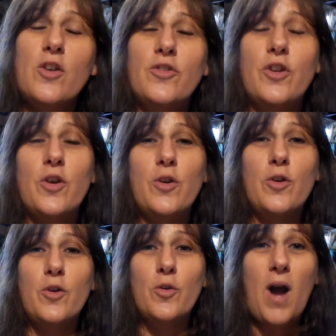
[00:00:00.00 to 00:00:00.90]

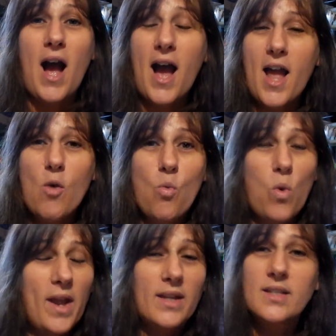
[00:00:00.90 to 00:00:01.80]
So I
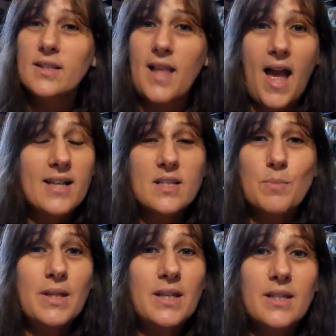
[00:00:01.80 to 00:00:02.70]
wait till the last
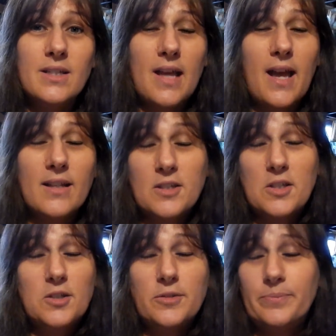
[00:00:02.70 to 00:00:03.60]
minute
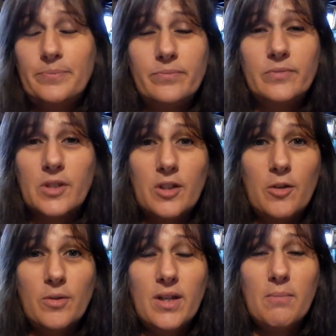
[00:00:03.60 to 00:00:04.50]
to, you
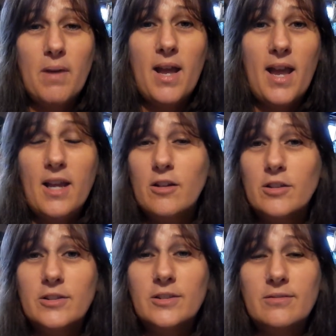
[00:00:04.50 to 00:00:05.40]
know, get my
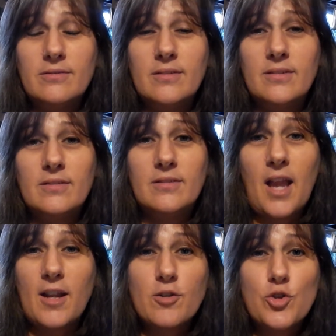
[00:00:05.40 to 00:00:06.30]
hair
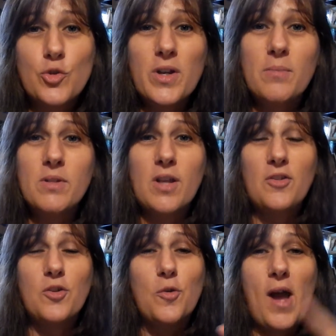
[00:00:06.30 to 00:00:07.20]
trimmed.
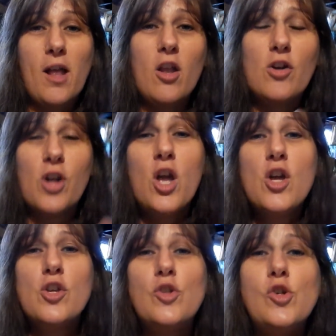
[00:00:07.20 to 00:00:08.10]
So how long
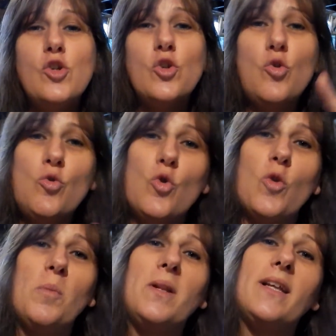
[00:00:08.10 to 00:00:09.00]
do you
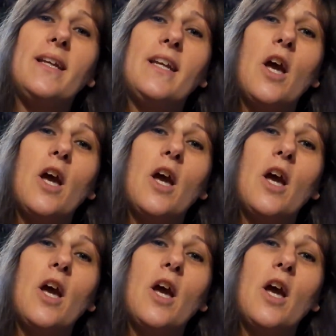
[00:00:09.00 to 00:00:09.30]
normally